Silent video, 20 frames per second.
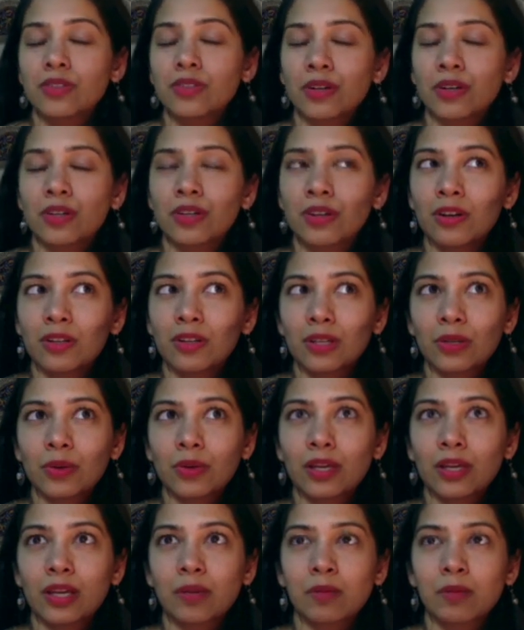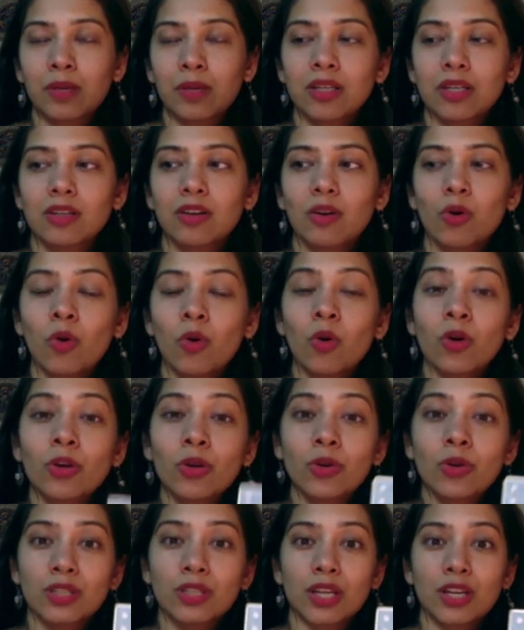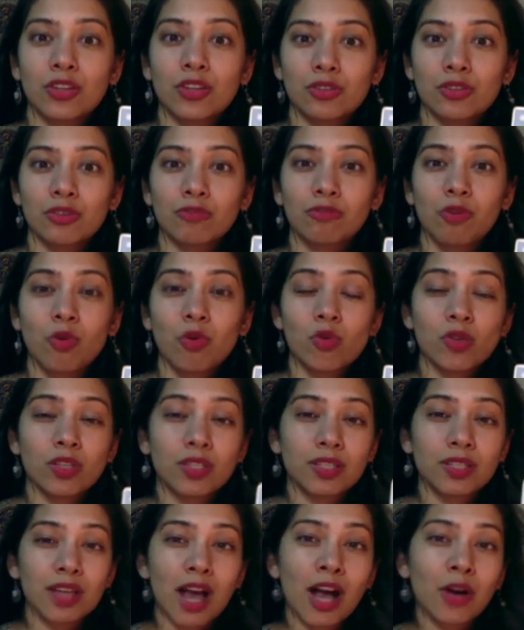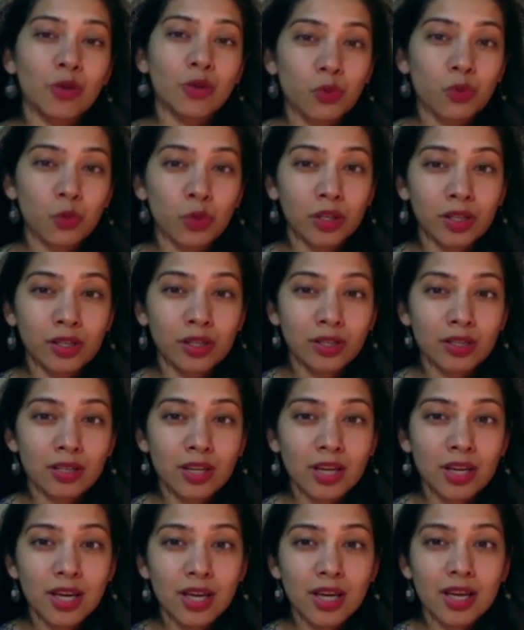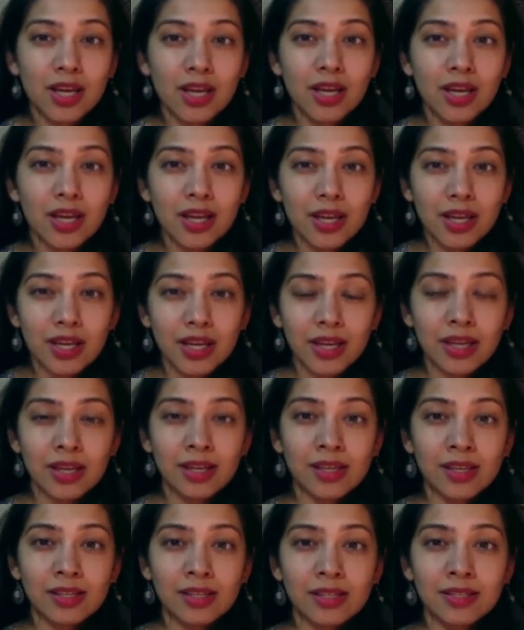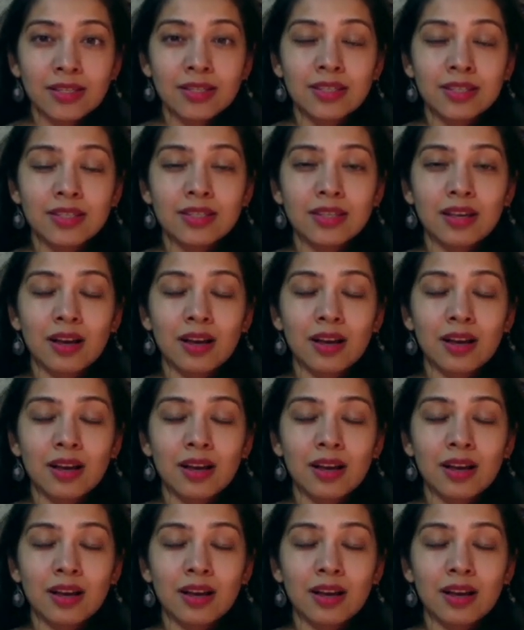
not looking, but all your attention focused outward, is